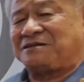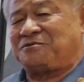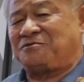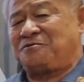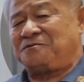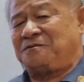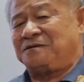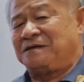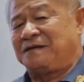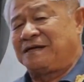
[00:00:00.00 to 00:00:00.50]

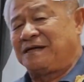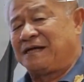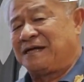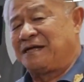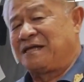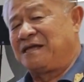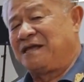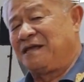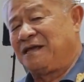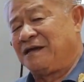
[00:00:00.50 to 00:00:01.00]
you,
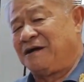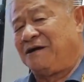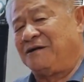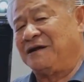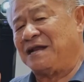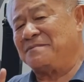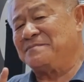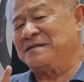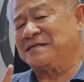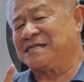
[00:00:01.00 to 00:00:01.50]

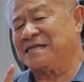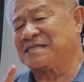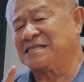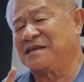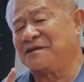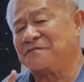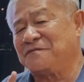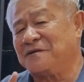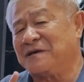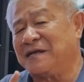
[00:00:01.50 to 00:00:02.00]
or let me just
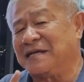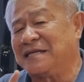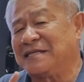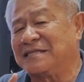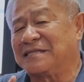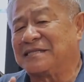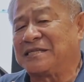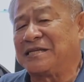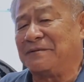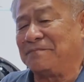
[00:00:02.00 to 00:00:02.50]
give you a
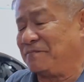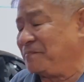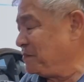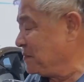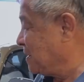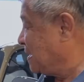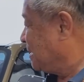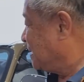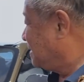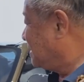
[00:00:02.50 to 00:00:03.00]
little tip.
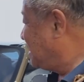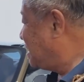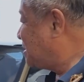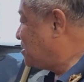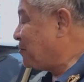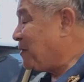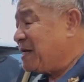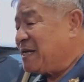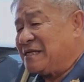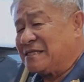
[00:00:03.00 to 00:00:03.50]

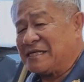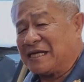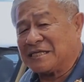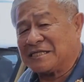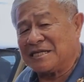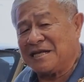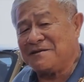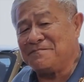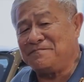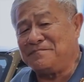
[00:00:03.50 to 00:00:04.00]
This one is
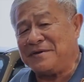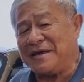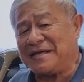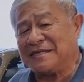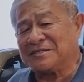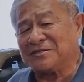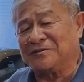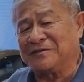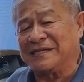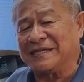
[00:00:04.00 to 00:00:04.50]
actually
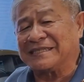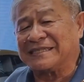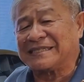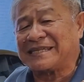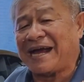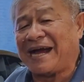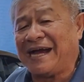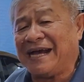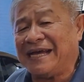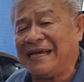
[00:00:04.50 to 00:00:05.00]
based on the
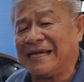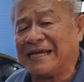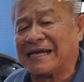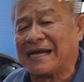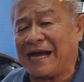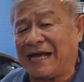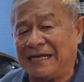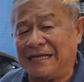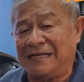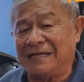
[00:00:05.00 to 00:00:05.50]

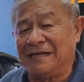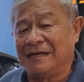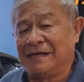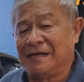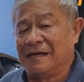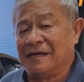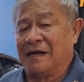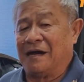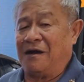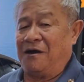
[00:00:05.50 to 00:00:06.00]
Taycan.
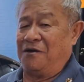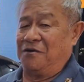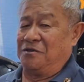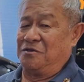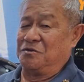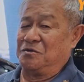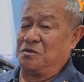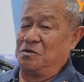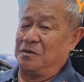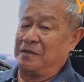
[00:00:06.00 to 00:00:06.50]
Or
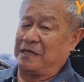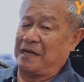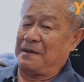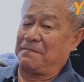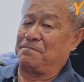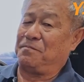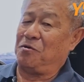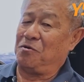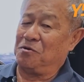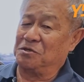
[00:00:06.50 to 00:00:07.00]
you know
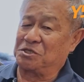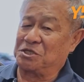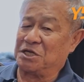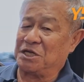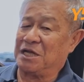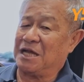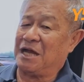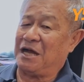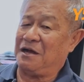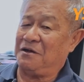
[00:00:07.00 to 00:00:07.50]
that
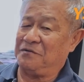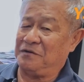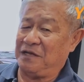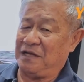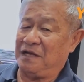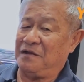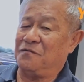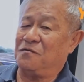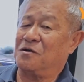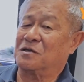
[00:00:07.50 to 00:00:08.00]
Porsche,
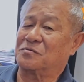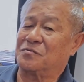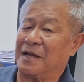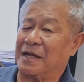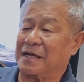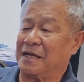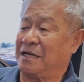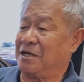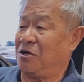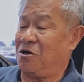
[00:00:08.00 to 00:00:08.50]
Audi,
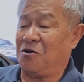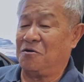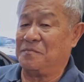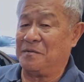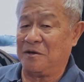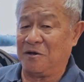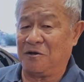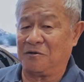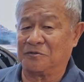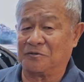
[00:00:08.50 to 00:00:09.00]
Volkswagen all
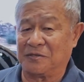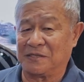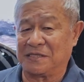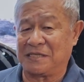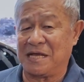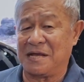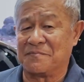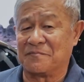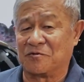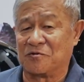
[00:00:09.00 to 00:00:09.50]
belong to the
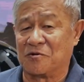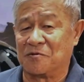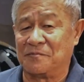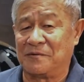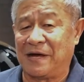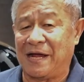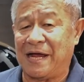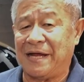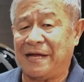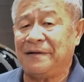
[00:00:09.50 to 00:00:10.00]
same group,
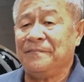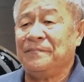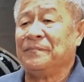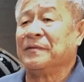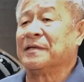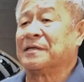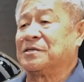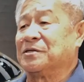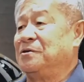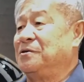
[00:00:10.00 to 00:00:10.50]
right?
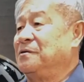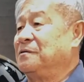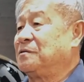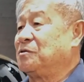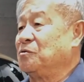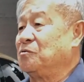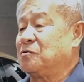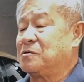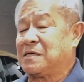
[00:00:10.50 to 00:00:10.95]
So to